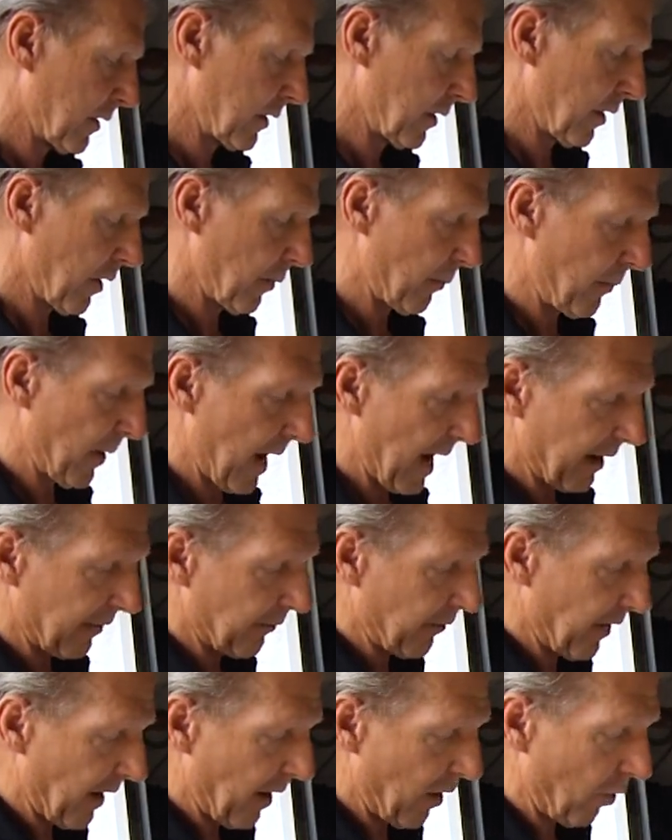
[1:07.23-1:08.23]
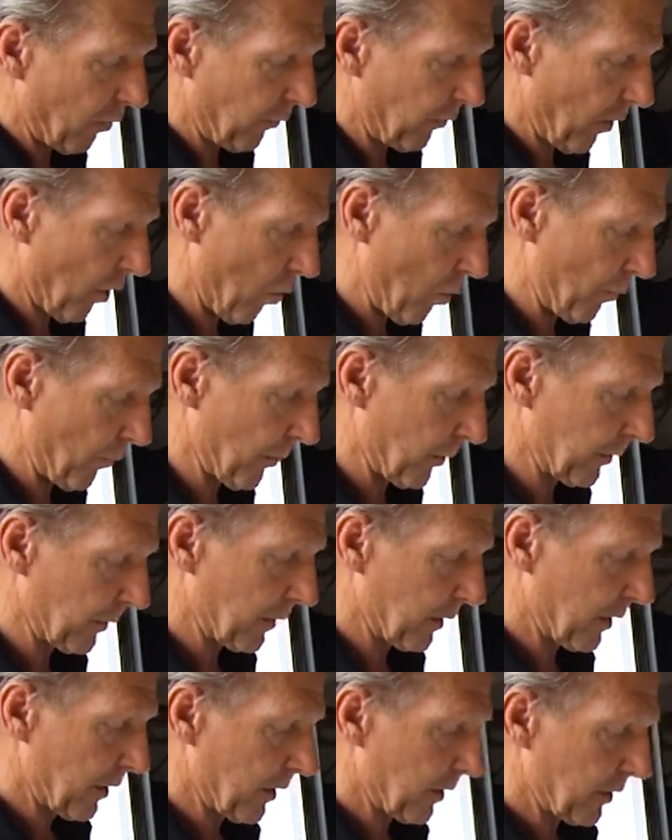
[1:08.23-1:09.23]
back valve open,
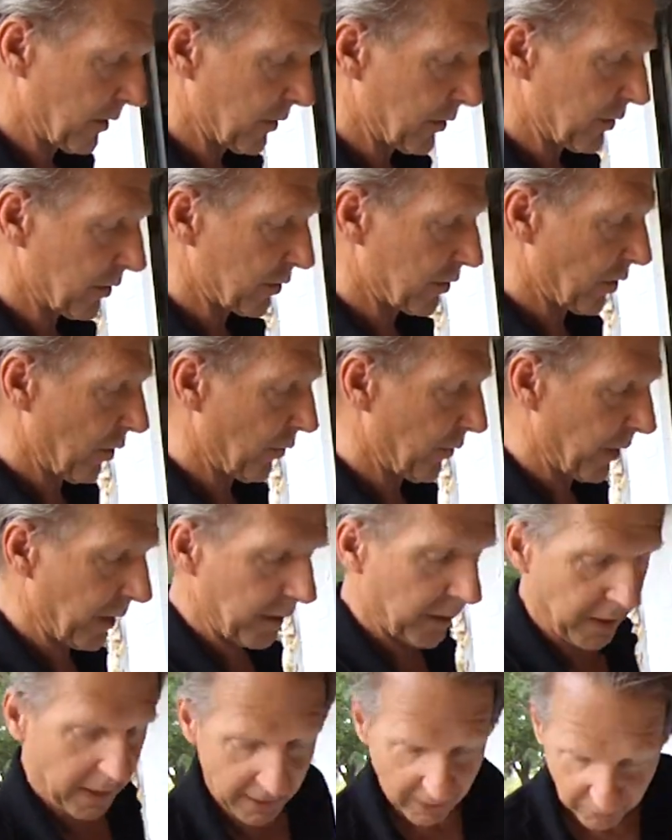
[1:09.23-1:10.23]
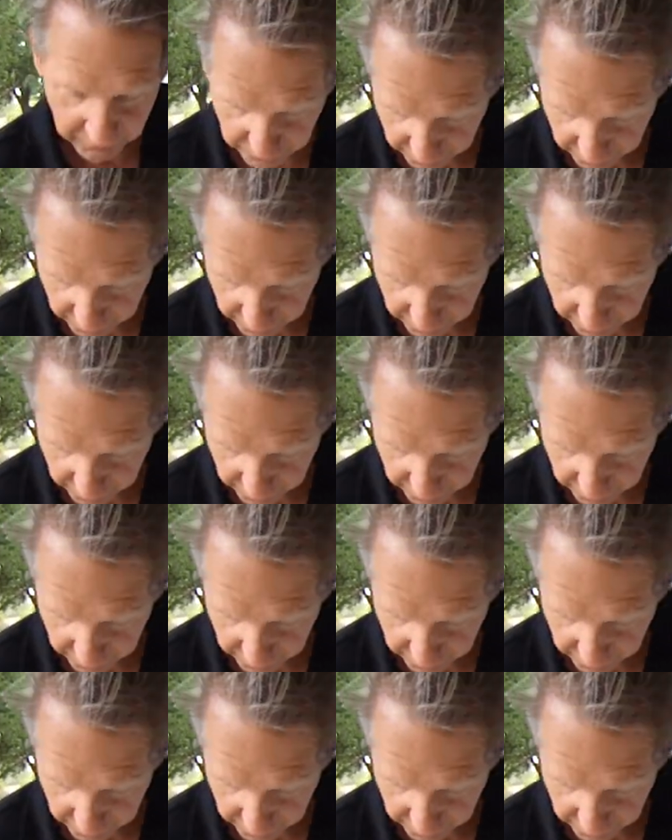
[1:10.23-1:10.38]
so that now